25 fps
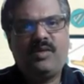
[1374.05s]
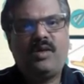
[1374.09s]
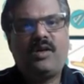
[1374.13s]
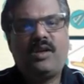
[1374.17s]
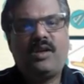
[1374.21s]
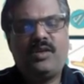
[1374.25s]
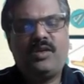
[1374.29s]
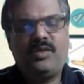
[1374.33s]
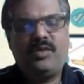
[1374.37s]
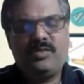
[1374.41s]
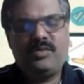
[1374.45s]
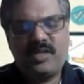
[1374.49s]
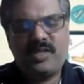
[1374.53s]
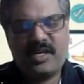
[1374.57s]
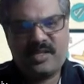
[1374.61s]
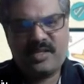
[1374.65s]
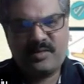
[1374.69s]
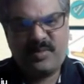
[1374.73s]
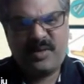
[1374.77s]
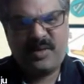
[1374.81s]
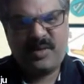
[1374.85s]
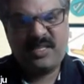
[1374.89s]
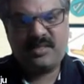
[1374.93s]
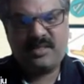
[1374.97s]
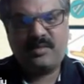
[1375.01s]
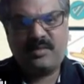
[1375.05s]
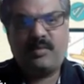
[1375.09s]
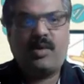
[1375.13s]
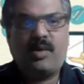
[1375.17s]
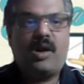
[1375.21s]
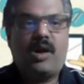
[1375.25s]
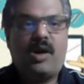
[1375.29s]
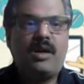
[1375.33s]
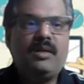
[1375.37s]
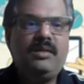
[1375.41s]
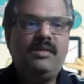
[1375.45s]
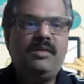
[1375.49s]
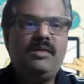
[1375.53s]
or a user experience
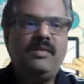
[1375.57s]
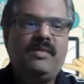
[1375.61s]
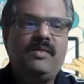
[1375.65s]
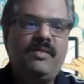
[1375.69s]
model,